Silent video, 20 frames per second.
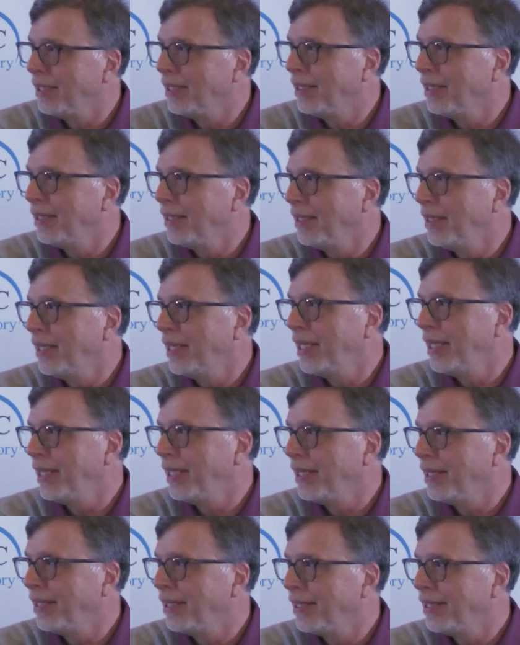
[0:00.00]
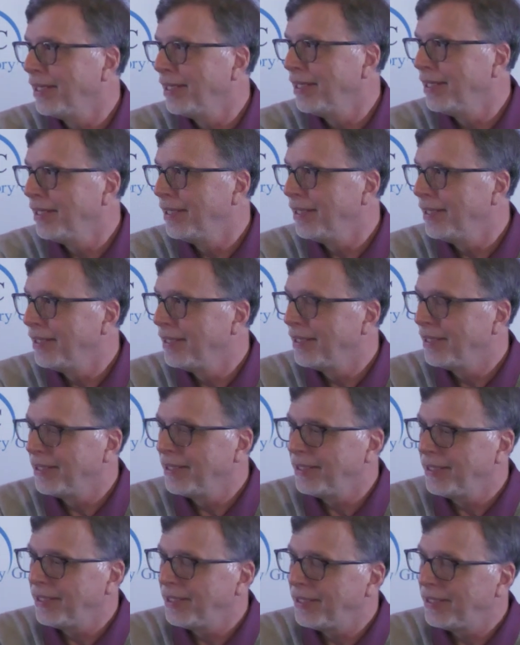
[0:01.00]

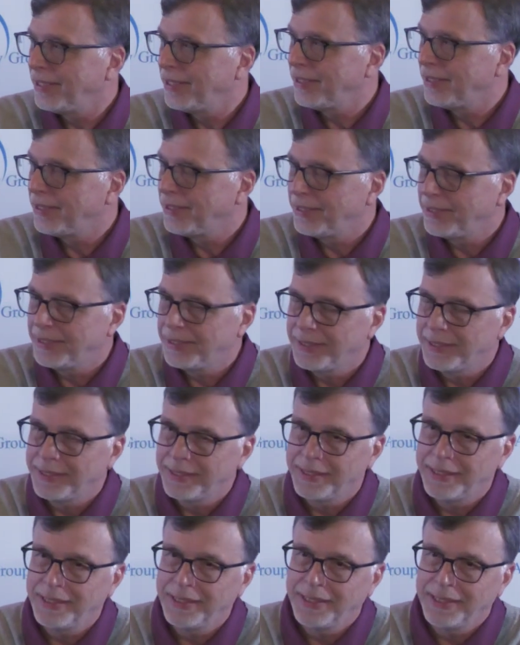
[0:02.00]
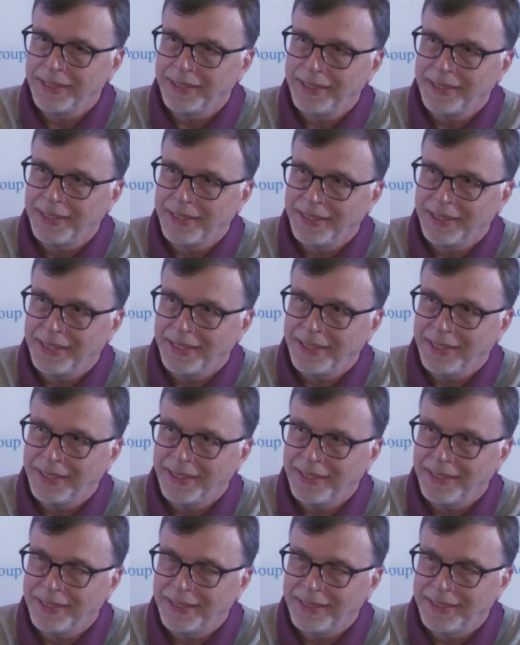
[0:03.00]

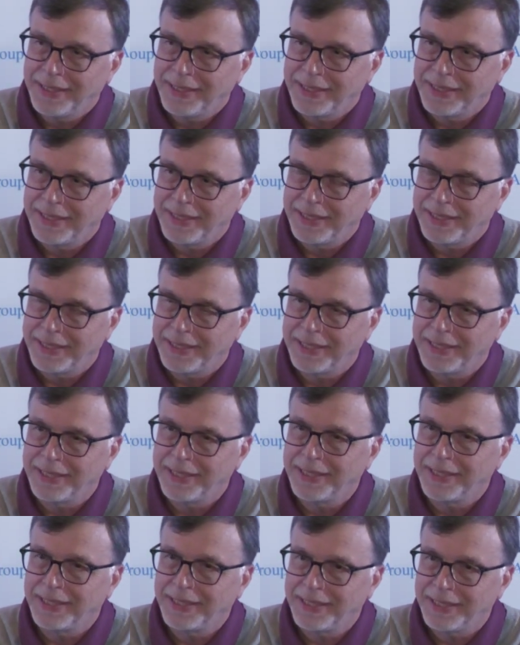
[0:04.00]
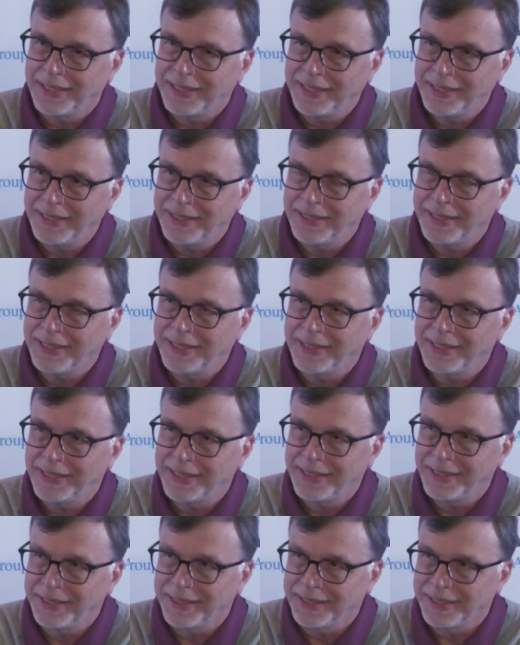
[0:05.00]

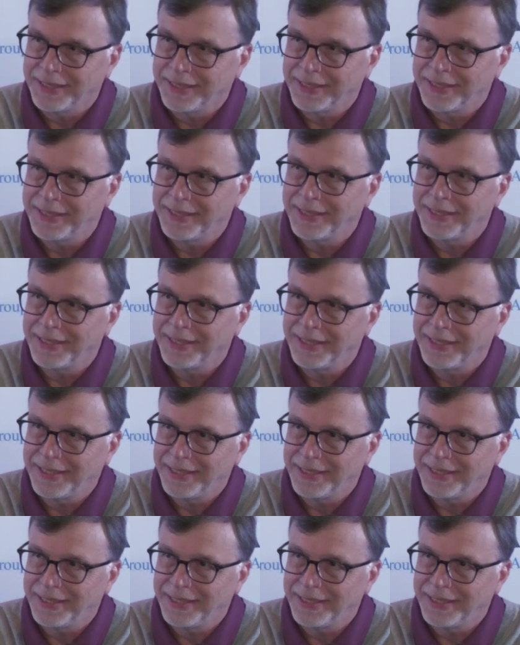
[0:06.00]
No words are spoken by the person on screen.